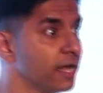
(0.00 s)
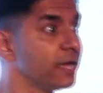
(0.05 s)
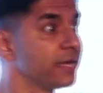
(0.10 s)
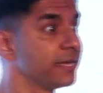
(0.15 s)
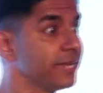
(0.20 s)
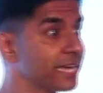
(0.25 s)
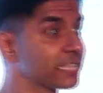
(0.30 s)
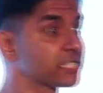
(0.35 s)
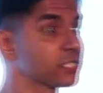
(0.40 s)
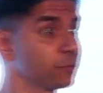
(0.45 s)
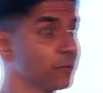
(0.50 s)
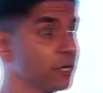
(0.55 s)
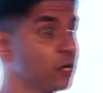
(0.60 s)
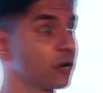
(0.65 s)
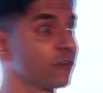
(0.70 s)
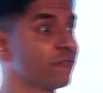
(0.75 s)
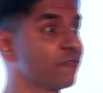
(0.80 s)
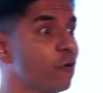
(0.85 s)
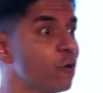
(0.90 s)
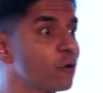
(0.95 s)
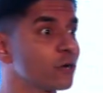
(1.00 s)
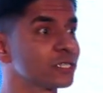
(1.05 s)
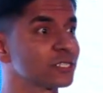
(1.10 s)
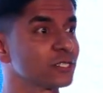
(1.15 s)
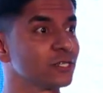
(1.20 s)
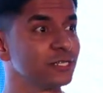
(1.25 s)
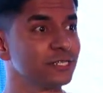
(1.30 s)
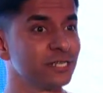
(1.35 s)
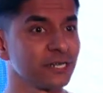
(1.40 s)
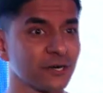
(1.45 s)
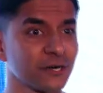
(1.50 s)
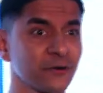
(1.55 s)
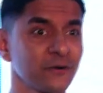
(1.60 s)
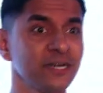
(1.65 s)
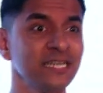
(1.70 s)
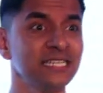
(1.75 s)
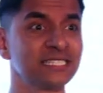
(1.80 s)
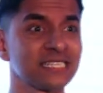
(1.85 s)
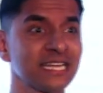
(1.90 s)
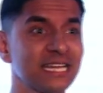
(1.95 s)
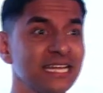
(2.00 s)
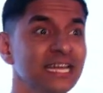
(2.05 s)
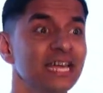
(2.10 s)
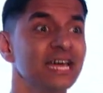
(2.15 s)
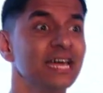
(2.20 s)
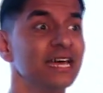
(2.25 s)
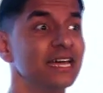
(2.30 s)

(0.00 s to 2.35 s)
Yes, we got to focus on decreasing